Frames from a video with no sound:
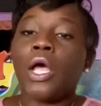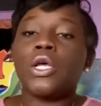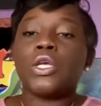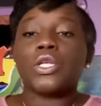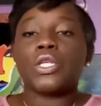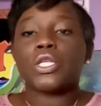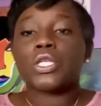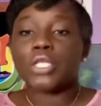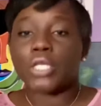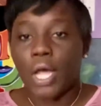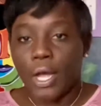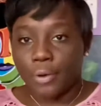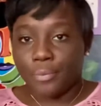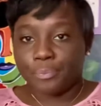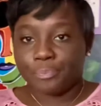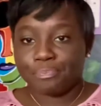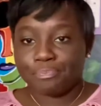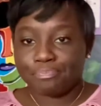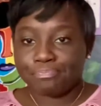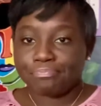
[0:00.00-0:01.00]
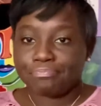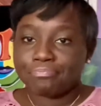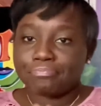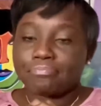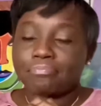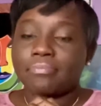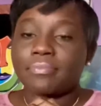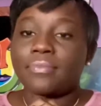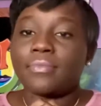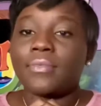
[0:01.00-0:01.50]
So
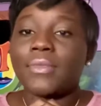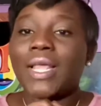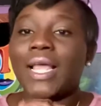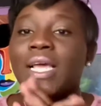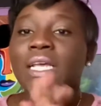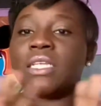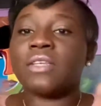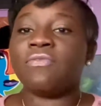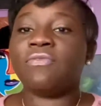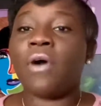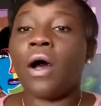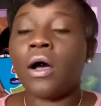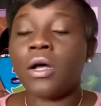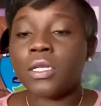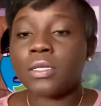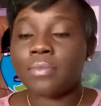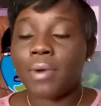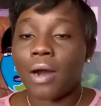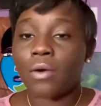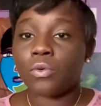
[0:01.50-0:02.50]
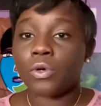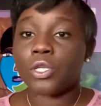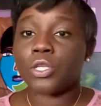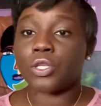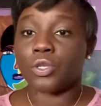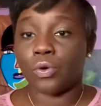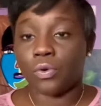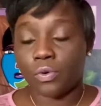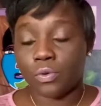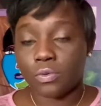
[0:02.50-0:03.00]
as far as my
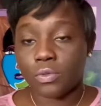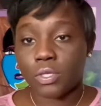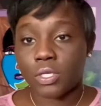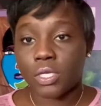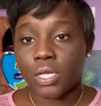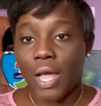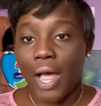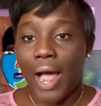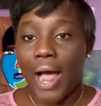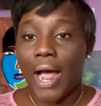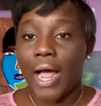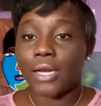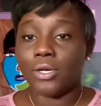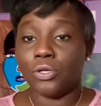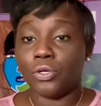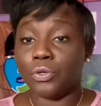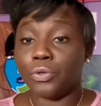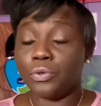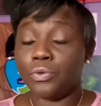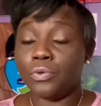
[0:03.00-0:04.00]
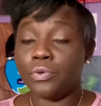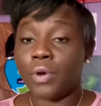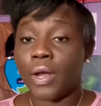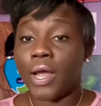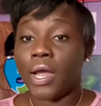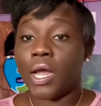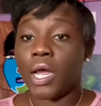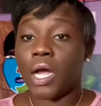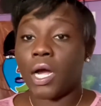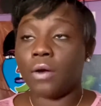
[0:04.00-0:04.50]
results, I
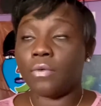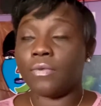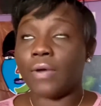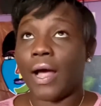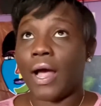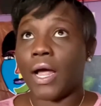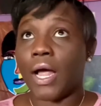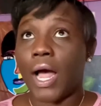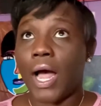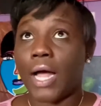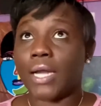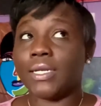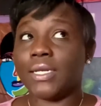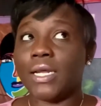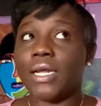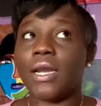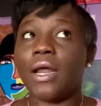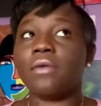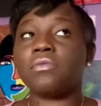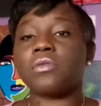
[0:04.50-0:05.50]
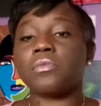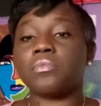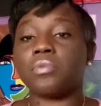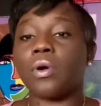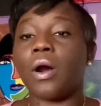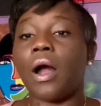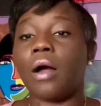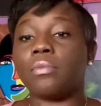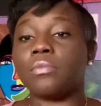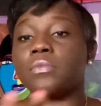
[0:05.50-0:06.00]
did have some
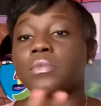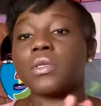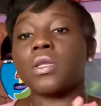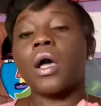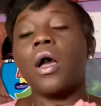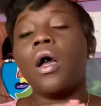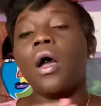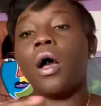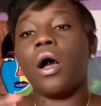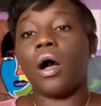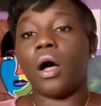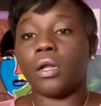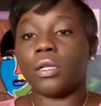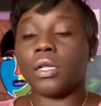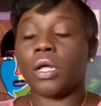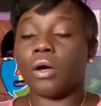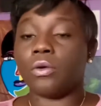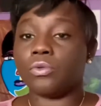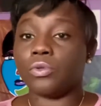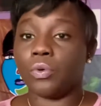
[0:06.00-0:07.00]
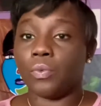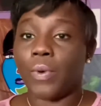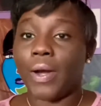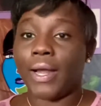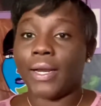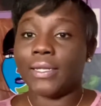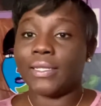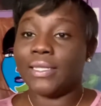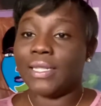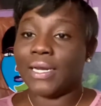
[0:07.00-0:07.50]
problems along the
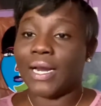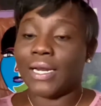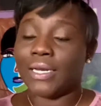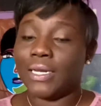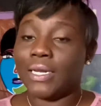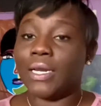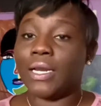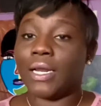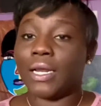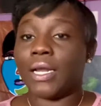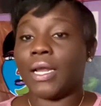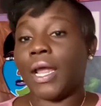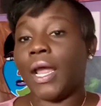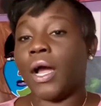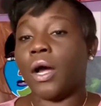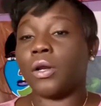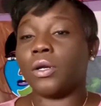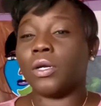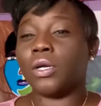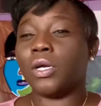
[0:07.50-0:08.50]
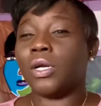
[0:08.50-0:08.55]
way that I did encounter,